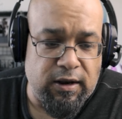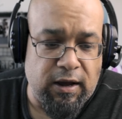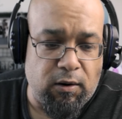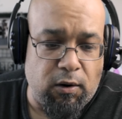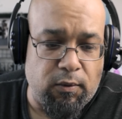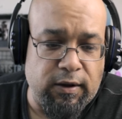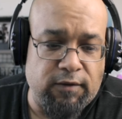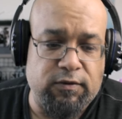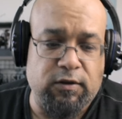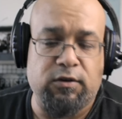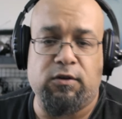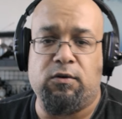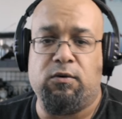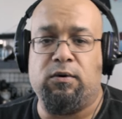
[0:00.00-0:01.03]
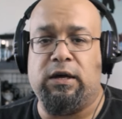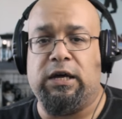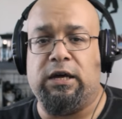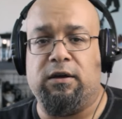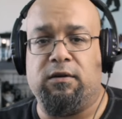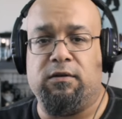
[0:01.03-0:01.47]
Now all we have to do
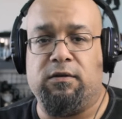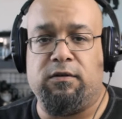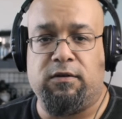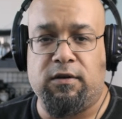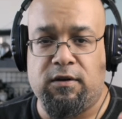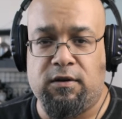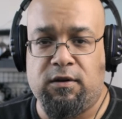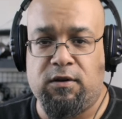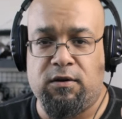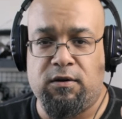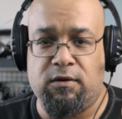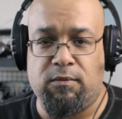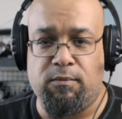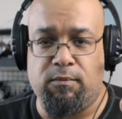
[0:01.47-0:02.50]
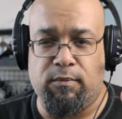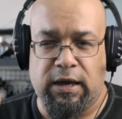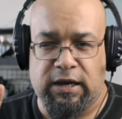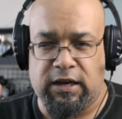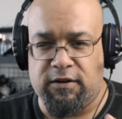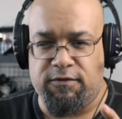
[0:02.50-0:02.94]
is
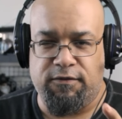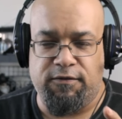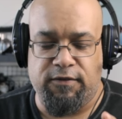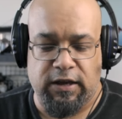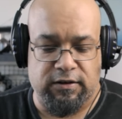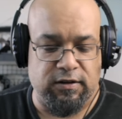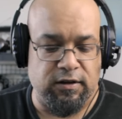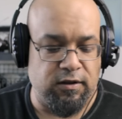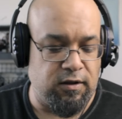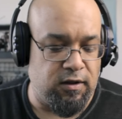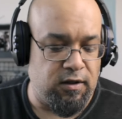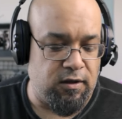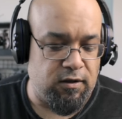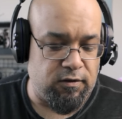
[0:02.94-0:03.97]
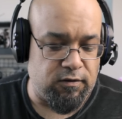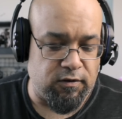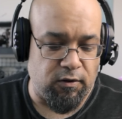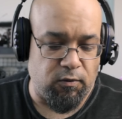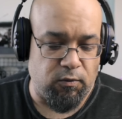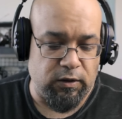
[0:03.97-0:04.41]
make it fit.
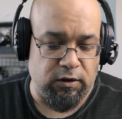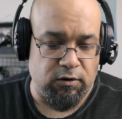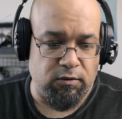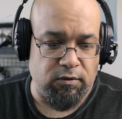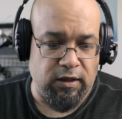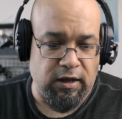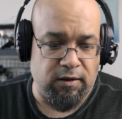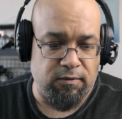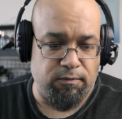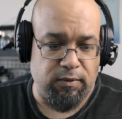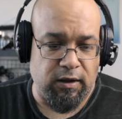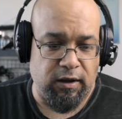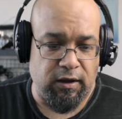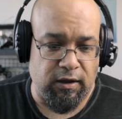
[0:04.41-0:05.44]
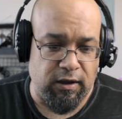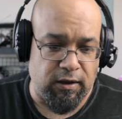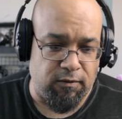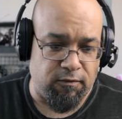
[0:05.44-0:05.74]
So we can do that by